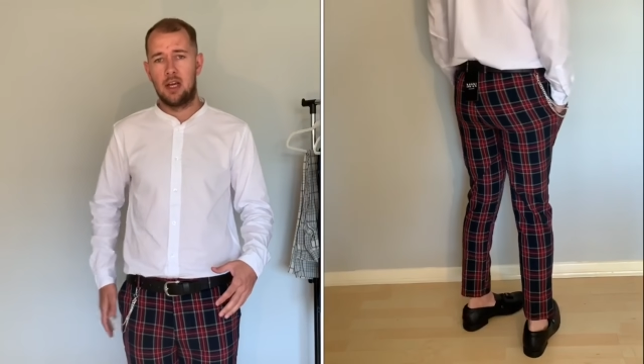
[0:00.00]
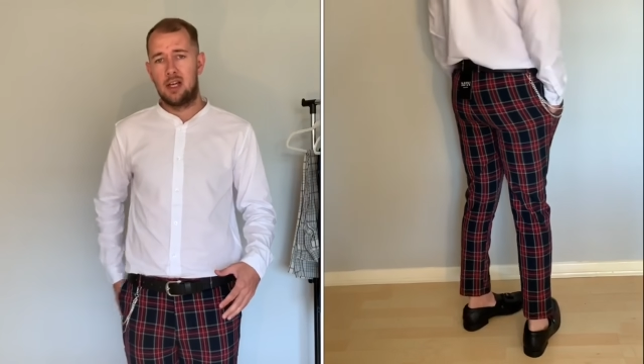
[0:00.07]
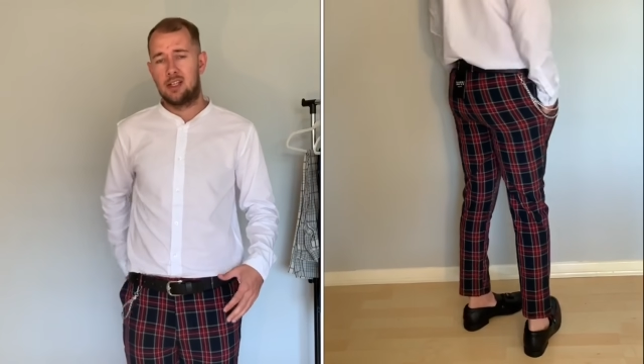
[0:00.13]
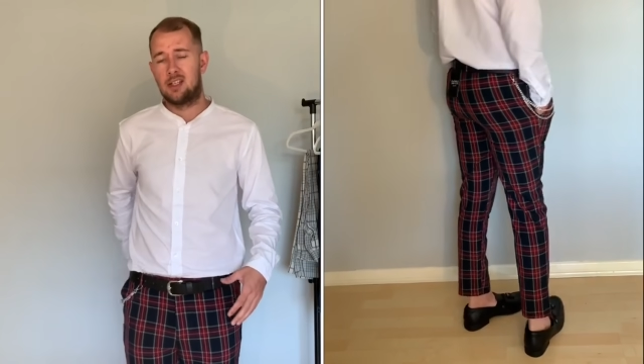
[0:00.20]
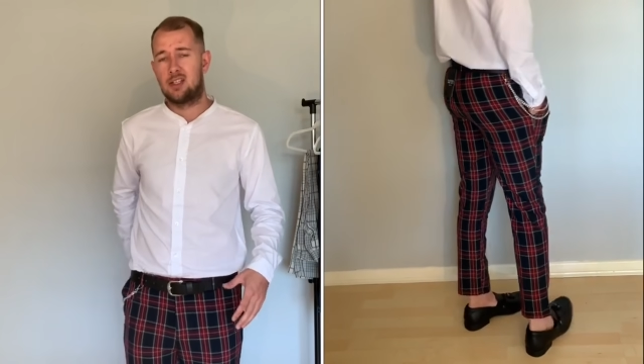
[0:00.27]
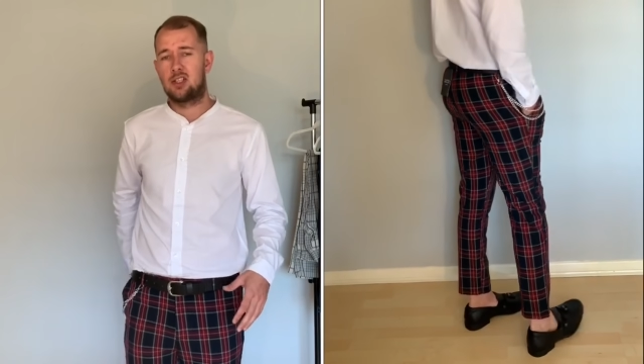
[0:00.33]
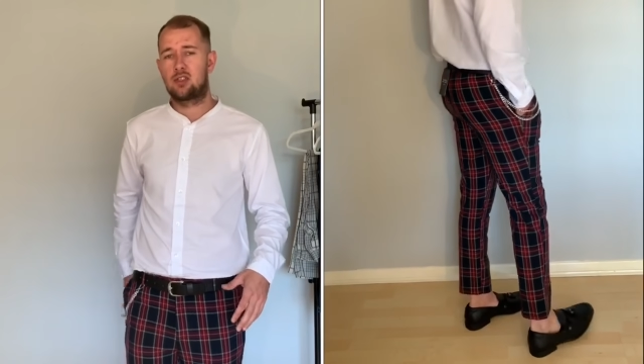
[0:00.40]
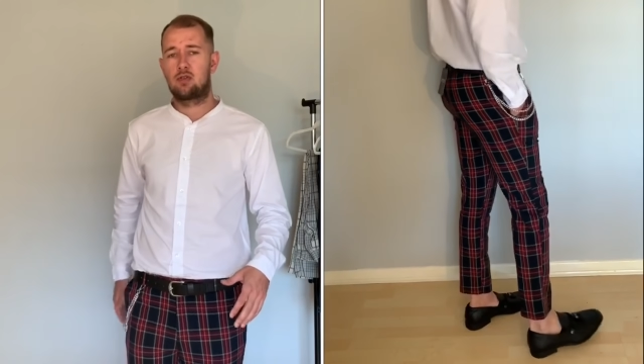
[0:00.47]

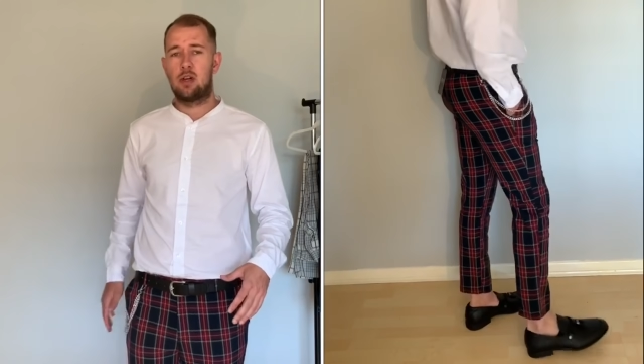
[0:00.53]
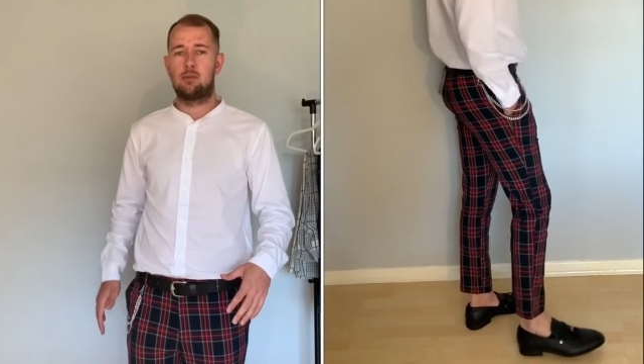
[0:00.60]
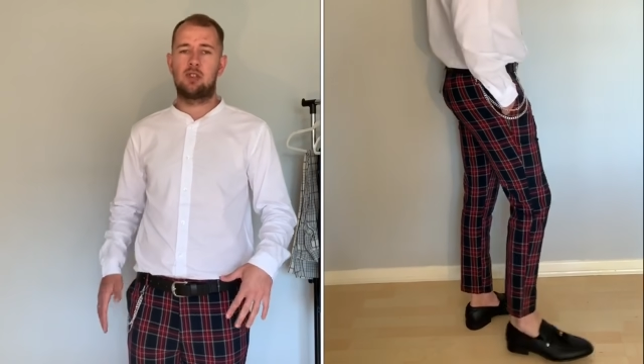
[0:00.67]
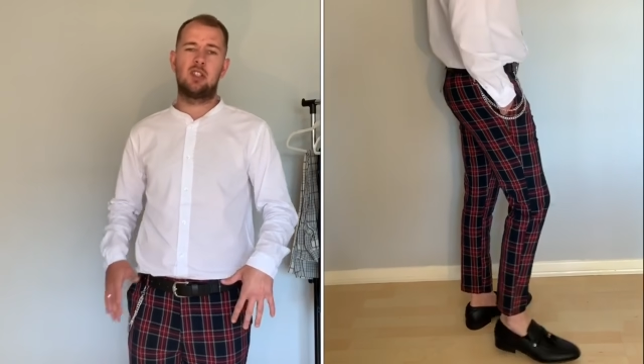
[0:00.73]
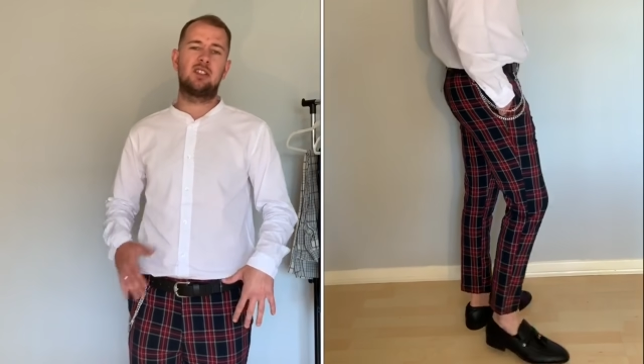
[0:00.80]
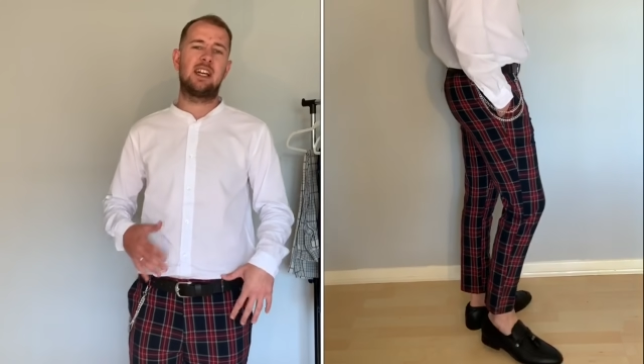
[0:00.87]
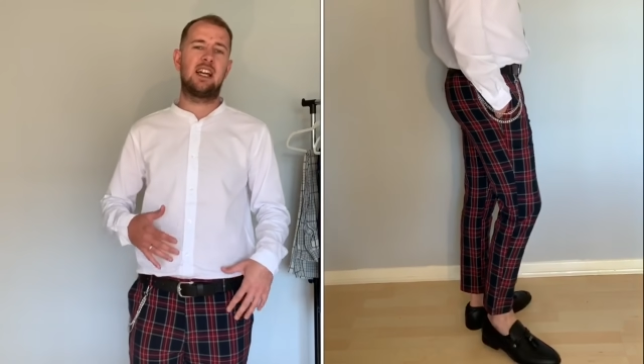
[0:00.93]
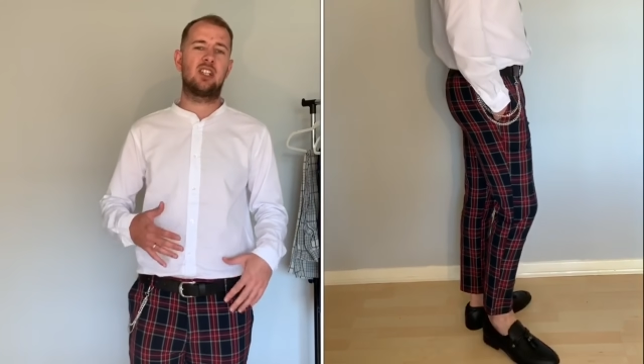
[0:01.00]
The
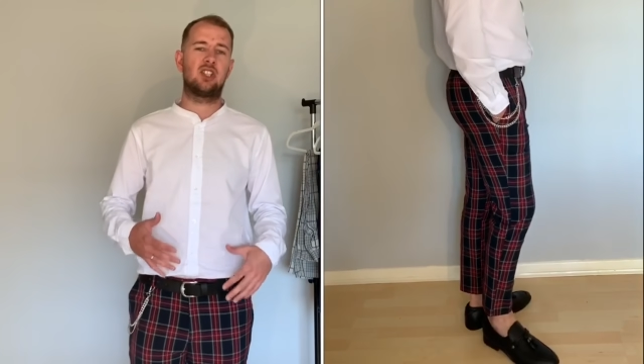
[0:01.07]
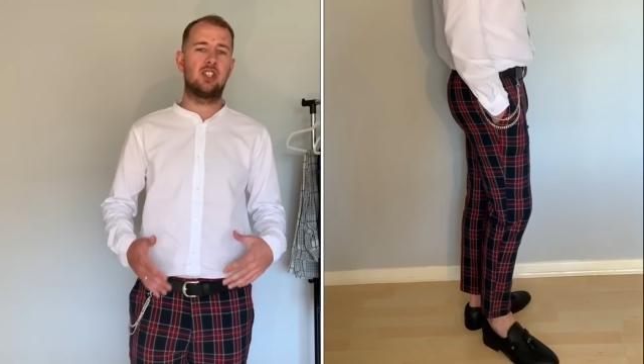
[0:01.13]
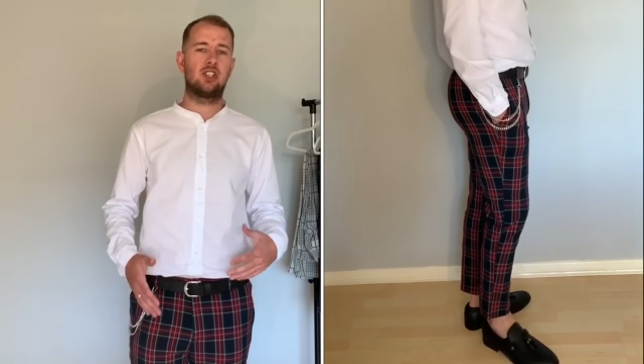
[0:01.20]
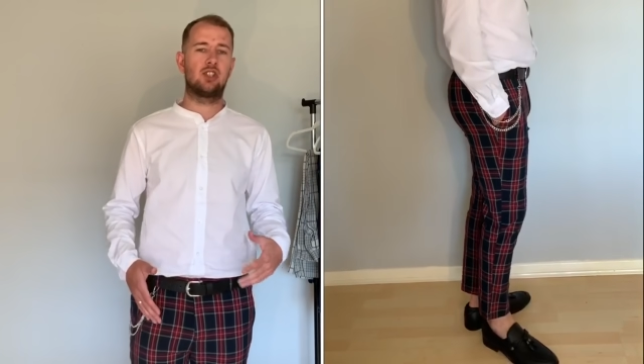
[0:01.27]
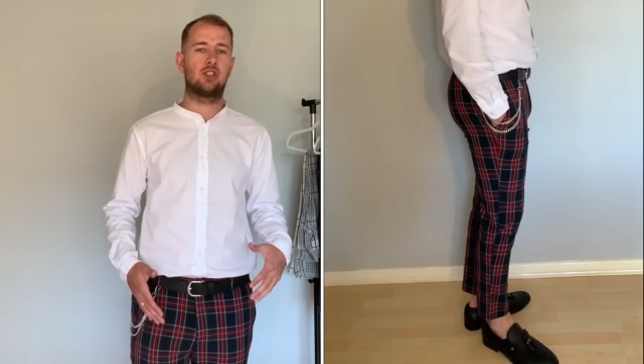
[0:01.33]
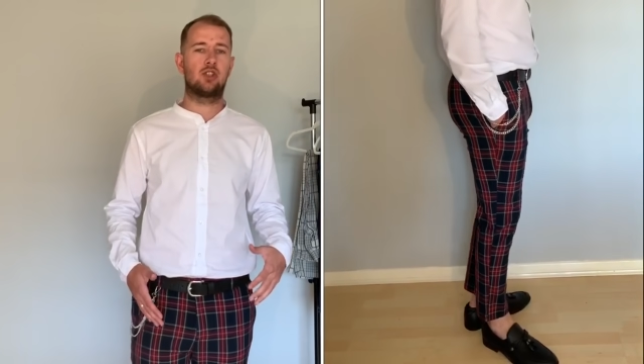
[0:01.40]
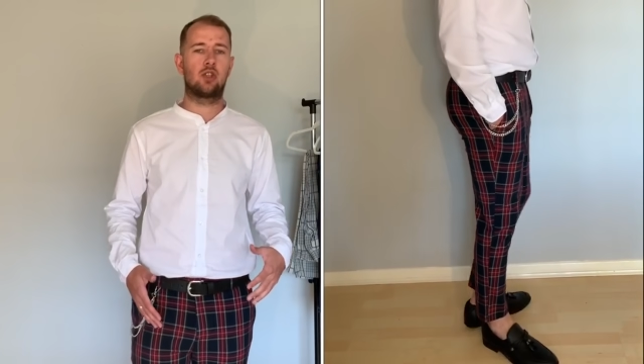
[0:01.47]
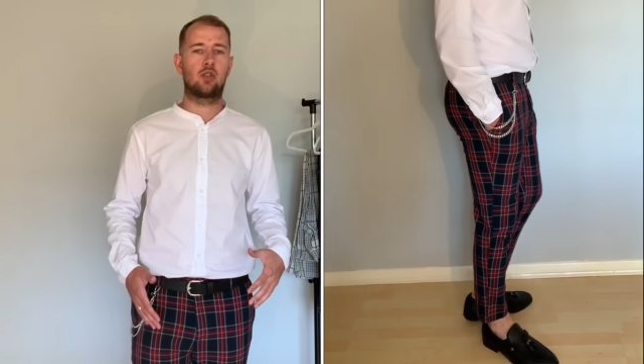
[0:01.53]
description's actually
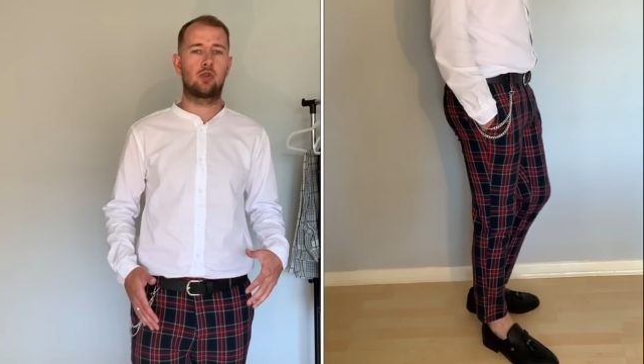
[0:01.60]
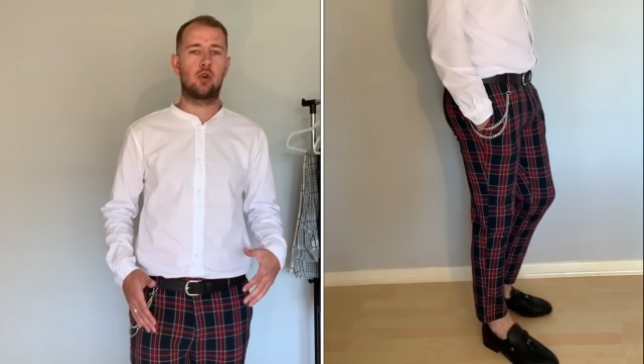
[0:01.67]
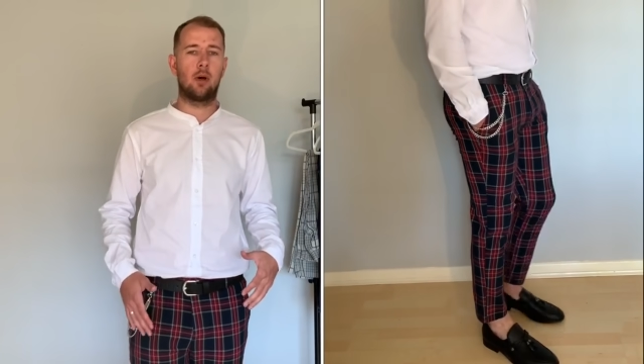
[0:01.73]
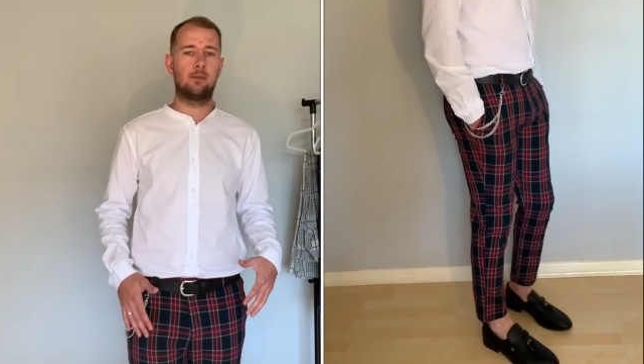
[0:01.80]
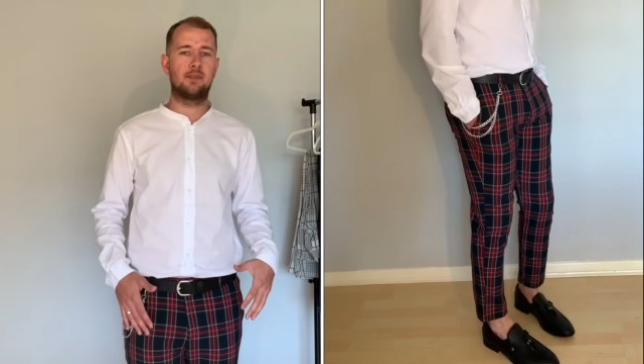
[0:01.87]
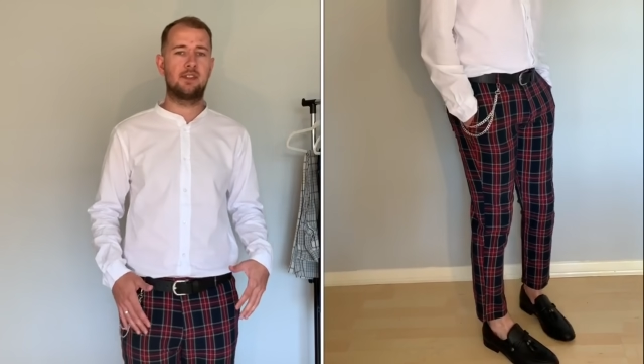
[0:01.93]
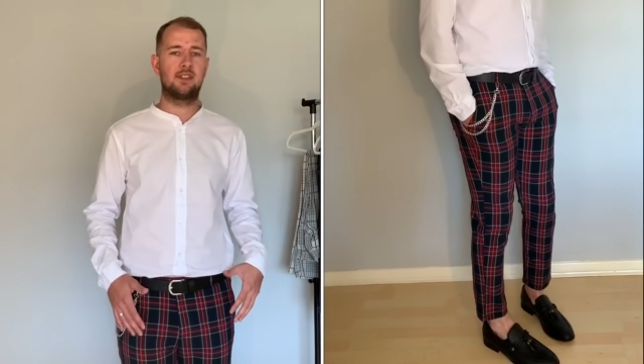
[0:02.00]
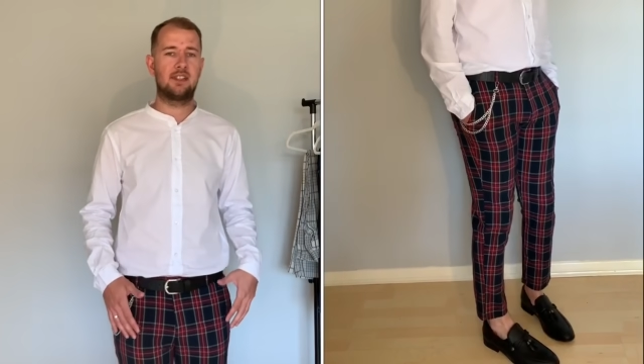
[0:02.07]
just a
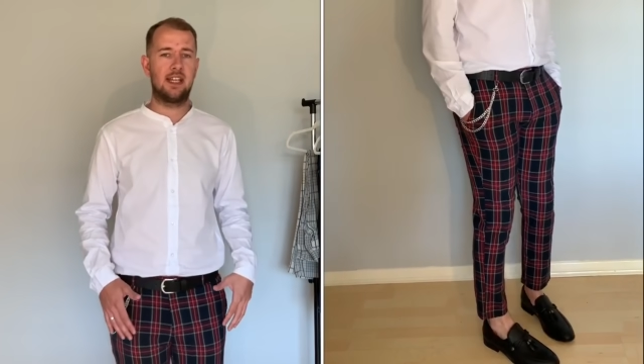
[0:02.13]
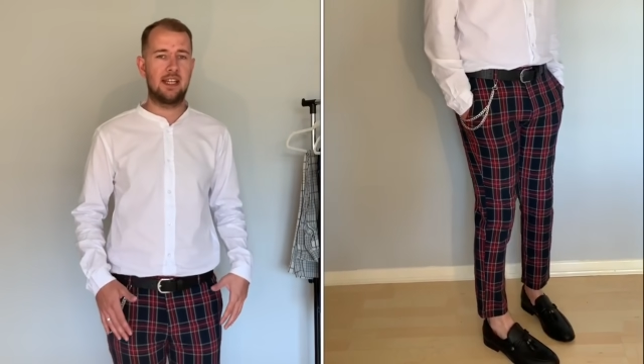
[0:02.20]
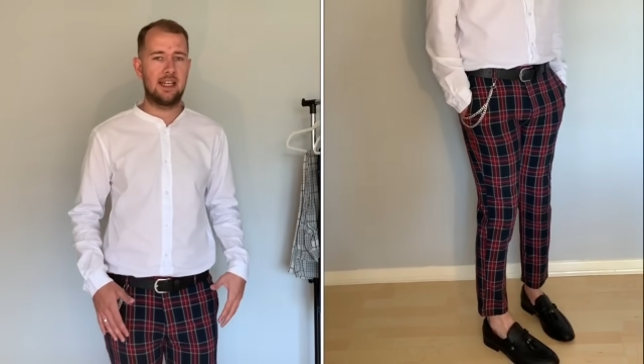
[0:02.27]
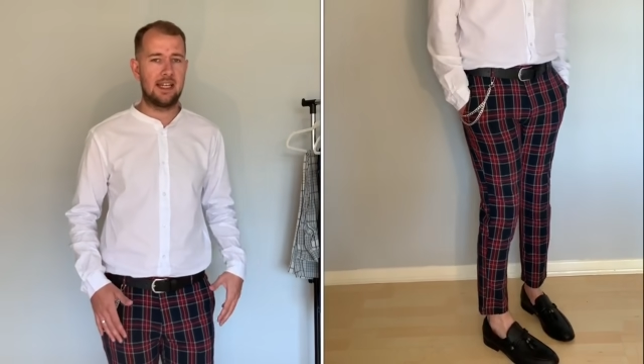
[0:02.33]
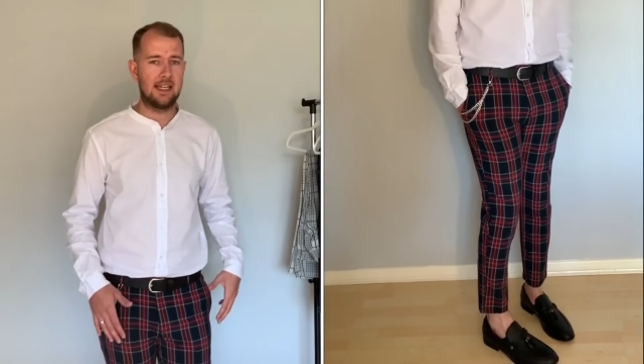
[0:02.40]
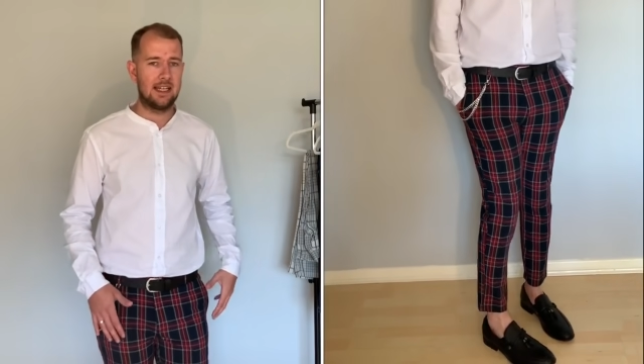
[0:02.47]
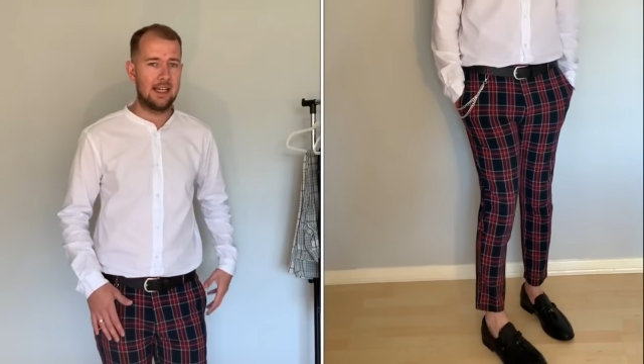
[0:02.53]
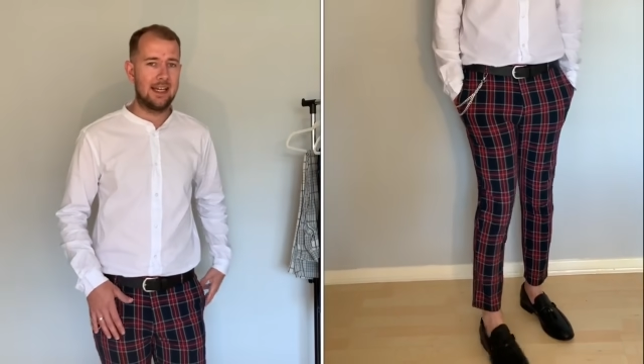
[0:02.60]
cropped
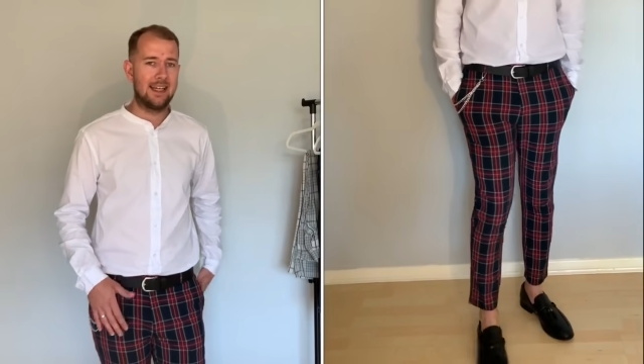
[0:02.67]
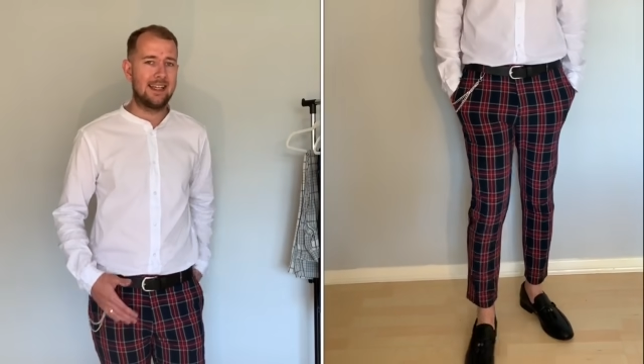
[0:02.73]
skinny